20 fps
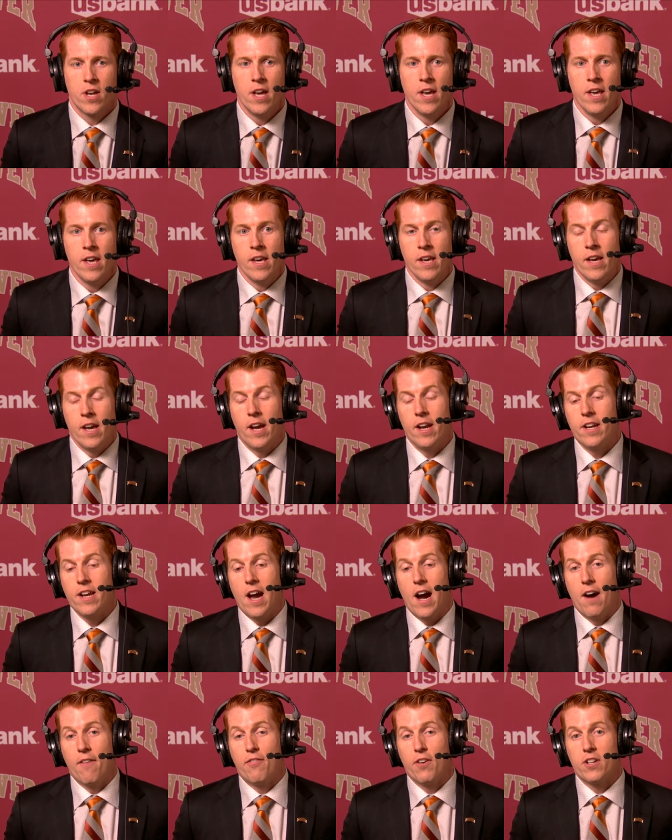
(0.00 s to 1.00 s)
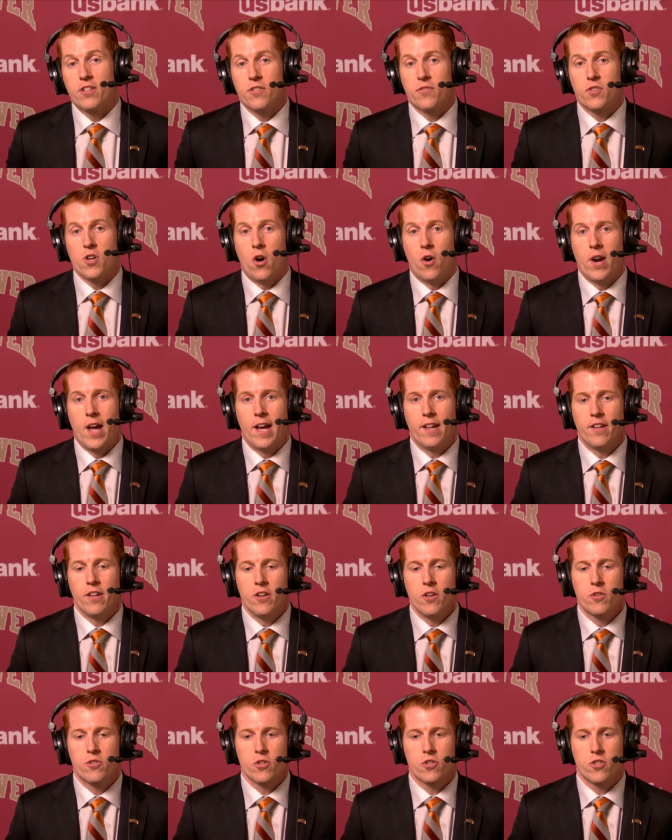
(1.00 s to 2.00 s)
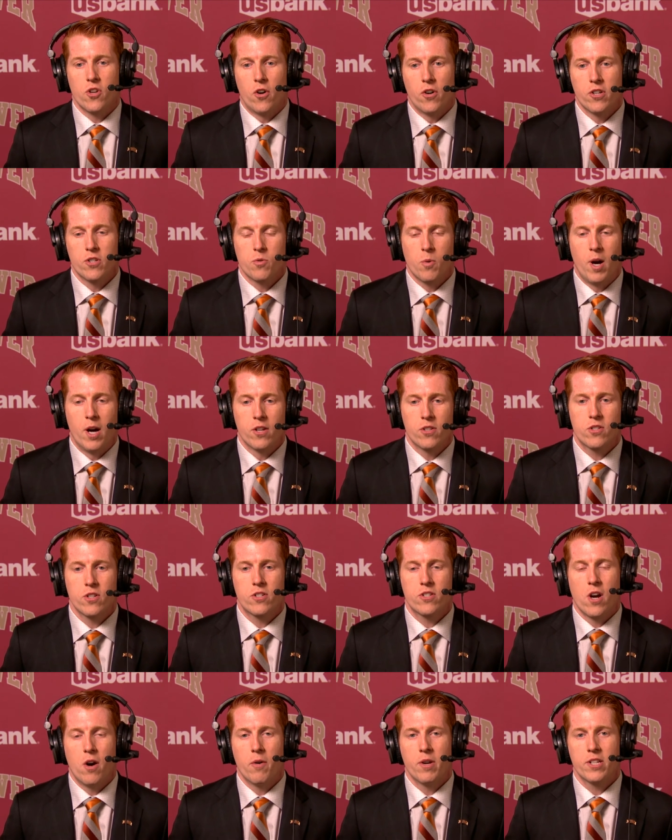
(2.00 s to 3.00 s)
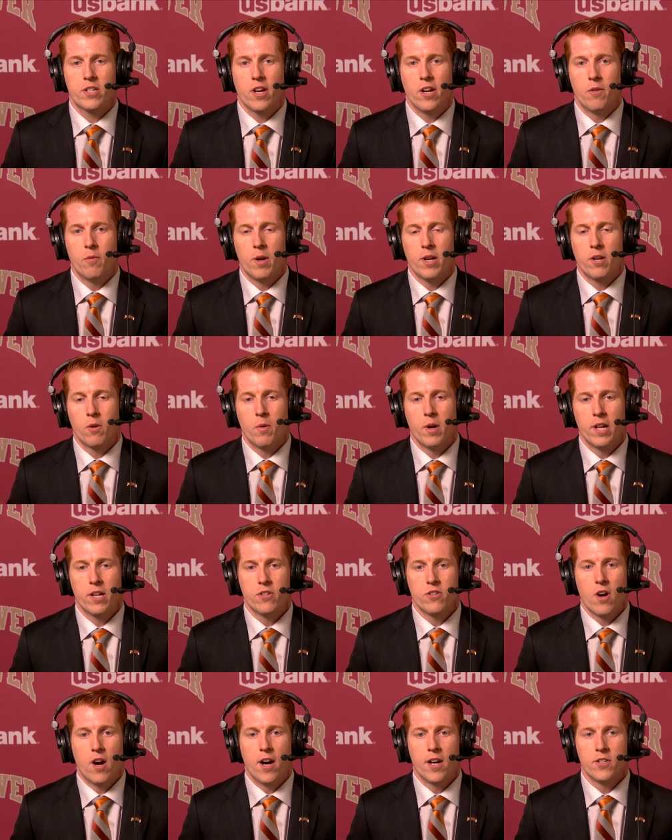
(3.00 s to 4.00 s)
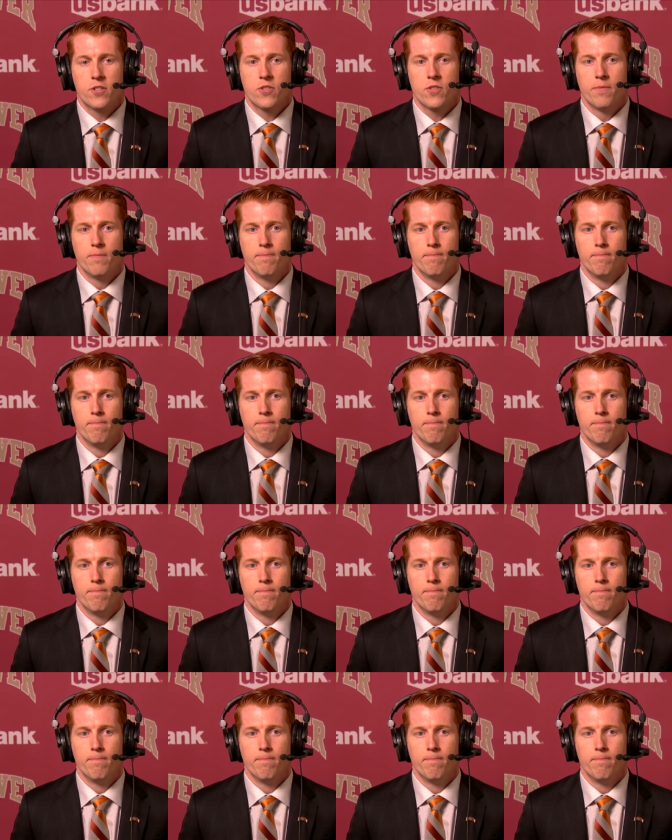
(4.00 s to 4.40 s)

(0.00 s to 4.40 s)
in the offensive zone and the neutral zone as well. So it's always good when you're winning draws.